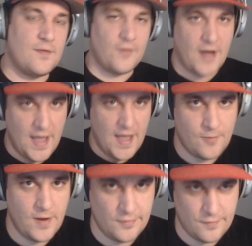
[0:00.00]
if we're going to add
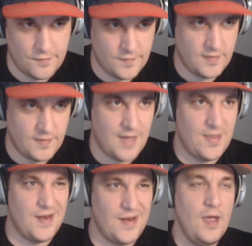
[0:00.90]
the regular season
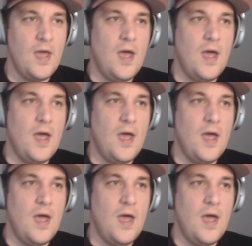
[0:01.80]
game in.